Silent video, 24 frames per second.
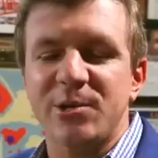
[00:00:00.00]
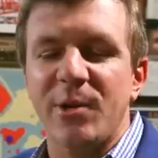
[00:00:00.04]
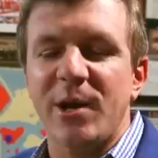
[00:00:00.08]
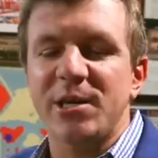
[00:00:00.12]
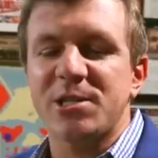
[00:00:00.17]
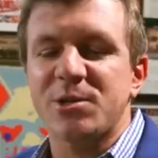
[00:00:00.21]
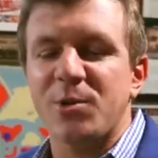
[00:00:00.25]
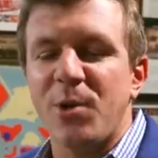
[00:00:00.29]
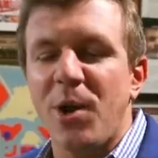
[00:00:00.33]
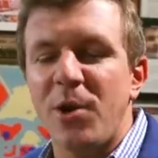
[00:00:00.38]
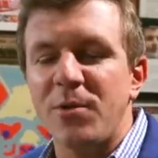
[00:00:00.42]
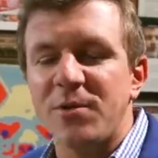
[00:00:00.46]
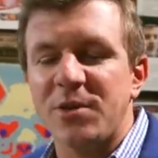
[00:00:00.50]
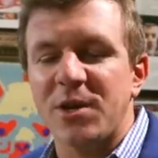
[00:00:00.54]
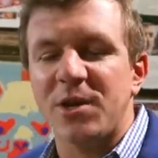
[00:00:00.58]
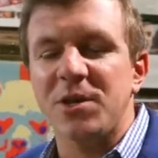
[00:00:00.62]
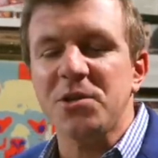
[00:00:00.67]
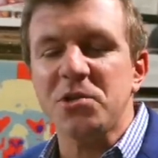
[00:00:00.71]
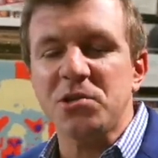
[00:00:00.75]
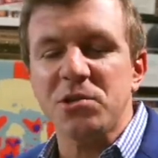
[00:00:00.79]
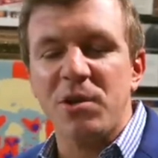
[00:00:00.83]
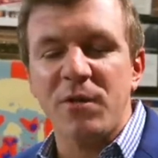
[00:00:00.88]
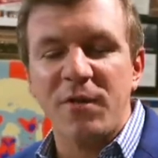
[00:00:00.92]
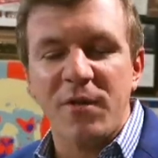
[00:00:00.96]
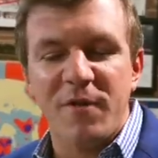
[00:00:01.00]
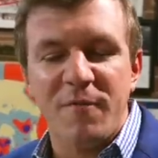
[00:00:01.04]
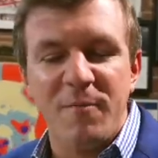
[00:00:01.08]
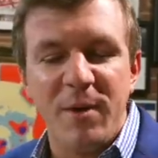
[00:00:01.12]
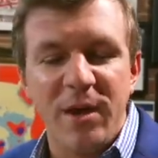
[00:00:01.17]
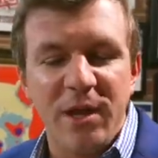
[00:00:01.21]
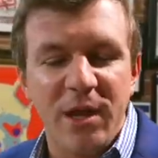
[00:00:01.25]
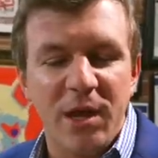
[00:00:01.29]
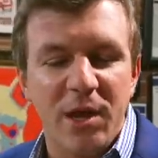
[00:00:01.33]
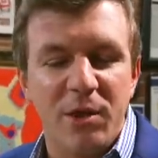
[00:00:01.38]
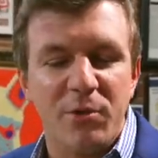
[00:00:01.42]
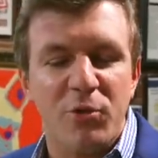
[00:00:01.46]
She writes, quote, the conservative
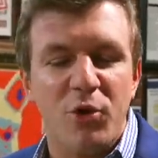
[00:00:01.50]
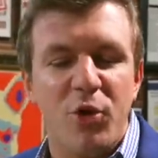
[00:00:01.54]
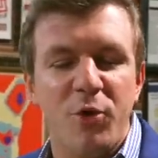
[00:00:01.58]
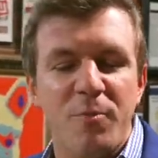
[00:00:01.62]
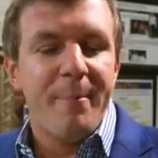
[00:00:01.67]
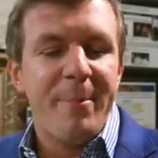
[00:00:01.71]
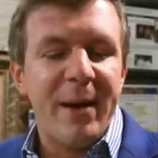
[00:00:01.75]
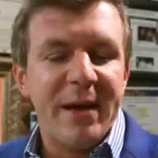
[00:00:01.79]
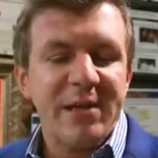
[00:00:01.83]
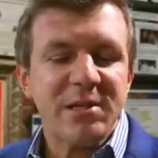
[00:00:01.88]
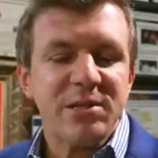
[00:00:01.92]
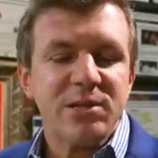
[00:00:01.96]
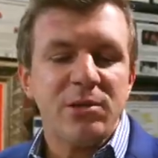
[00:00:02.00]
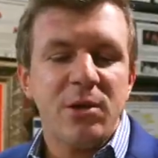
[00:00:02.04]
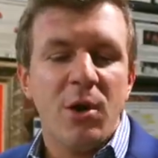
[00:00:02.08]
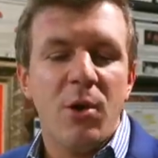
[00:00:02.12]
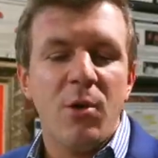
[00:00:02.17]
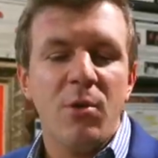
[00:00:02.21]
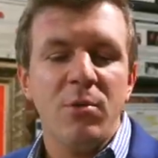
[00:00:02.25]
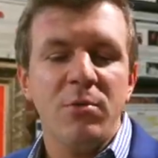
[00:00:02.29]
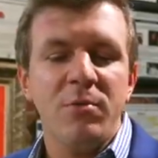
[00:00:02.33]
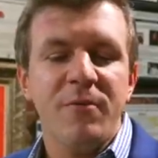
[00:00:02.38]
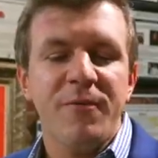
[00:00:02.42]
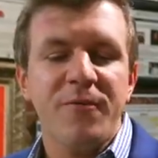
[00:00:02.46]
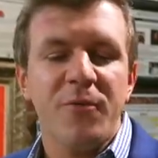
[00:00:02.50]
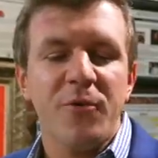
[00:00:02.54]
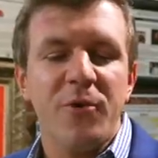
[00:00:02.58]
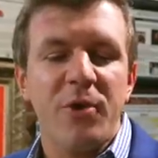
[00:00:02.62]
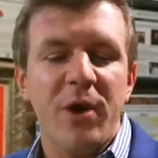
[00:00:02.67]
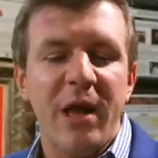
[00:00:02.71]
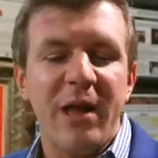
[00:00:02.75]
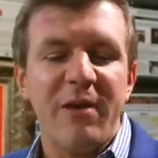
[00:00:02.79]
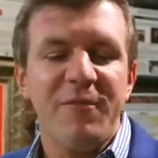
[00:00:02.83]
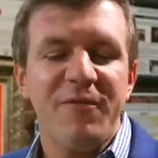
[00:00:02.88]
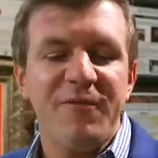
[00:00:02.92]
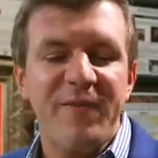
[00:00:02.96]
media group, best known for
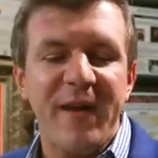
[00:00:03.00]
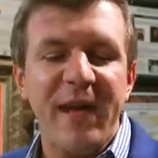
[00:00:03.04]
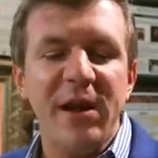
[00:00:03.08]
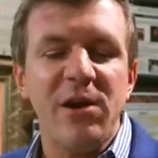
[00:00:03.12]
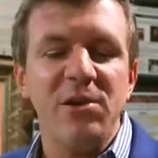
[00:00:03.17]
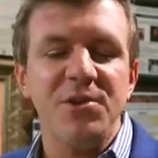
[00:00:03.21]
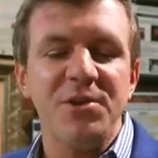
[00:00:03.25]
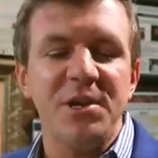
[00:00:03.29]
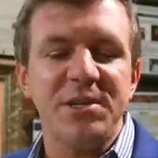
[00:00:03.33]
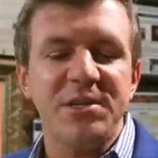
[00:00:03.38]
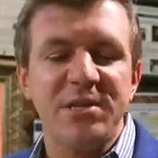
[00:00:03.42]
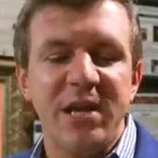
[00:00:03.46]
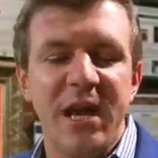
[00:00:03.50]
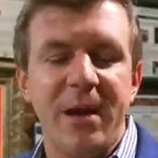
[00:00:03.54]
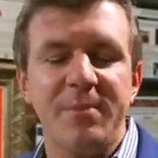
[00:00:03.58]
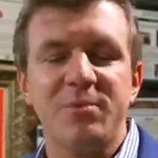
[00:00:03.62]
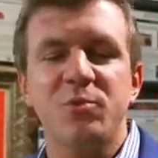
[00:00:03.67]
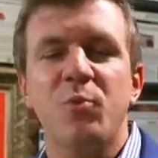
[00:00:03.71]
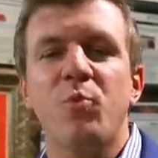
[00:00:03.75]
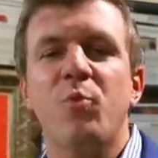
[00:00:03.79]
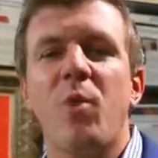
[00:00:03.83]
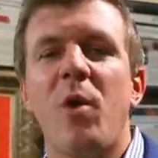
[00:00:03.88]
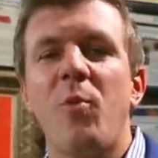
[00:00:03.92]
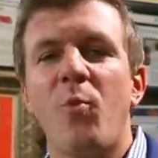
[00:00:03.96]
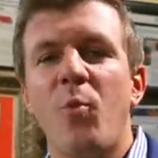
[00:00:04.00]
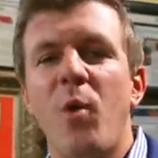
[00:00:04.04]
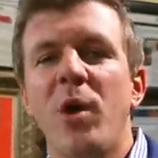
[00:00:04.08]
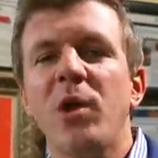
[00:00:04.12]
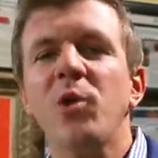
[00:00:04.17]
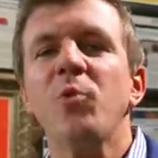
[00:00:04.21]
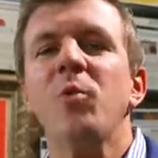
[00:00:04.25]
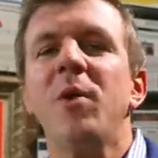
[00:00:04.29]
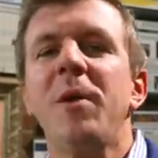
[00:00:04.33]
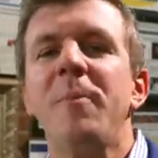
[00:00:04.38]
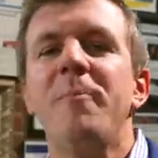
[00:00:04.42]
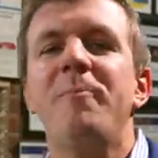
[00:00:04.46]
a failed attempt. What, what
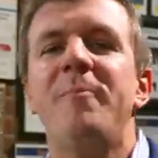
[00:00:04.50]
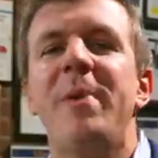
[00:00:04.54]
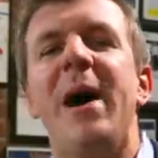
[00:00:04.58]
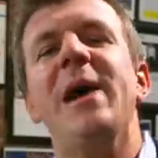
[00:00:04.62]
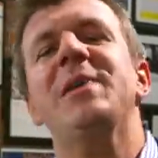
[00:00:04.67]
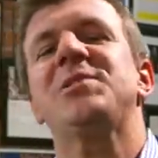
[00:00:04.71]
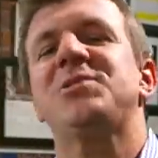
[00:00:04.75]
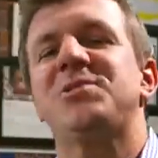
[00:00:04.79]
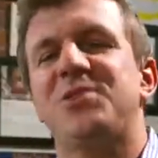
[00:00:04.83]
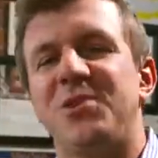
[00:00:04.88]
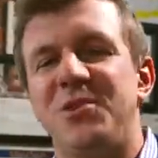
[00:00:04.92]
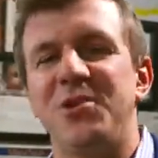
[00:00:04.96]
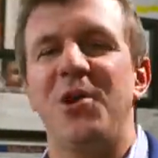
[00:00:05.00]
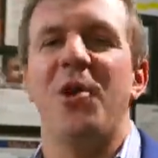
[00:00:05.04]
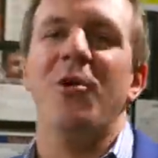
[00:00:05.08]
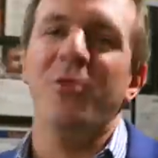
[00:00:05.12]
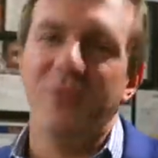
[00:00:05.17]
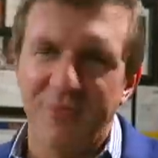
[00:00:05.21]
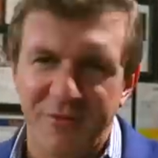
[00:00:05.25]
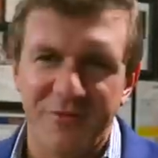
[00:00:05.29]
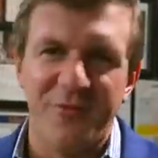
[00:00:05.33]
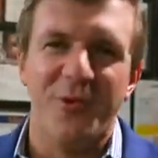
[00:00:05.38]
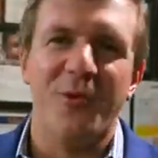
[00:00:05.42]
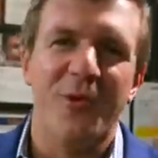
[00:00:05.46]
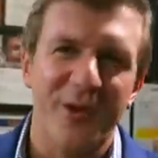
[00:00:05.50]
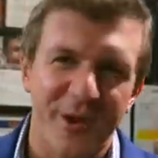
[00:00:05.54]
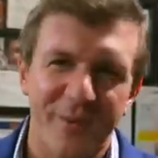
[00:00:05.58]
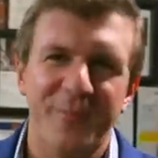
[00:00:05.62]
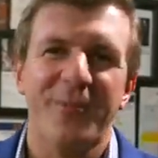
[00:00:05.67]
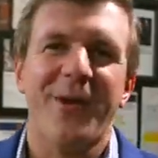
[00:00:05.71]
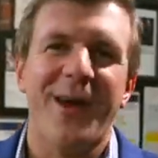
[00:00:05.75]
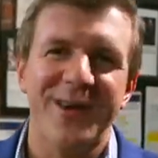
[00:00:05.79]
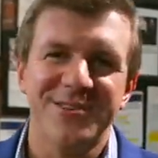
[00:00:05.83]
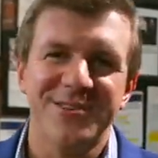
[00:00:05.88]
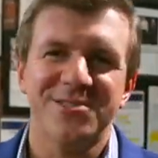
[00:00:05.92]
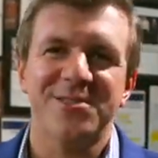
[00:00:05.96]
are we best known for at
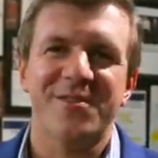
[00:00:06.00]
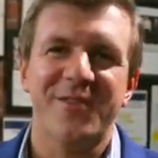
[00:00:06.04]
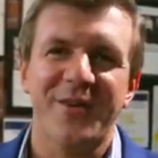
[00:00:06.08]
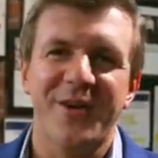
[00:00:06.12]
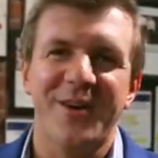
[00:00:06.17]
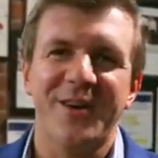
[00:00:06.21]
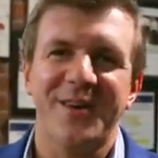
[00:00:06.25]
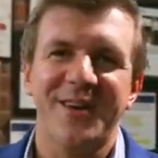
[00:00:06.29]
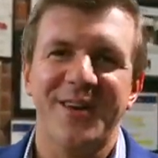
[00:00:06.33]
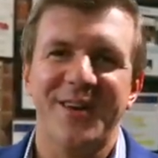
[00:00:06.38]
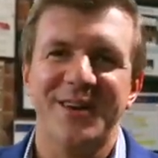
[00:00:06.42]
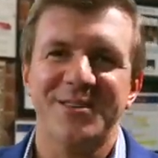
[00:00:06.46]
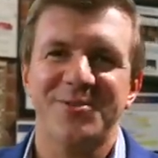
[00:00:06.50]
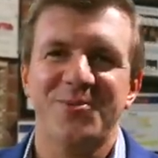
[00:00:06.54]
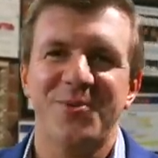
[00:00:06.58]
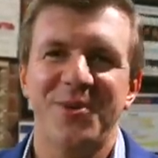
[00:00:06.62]
Project Veritas?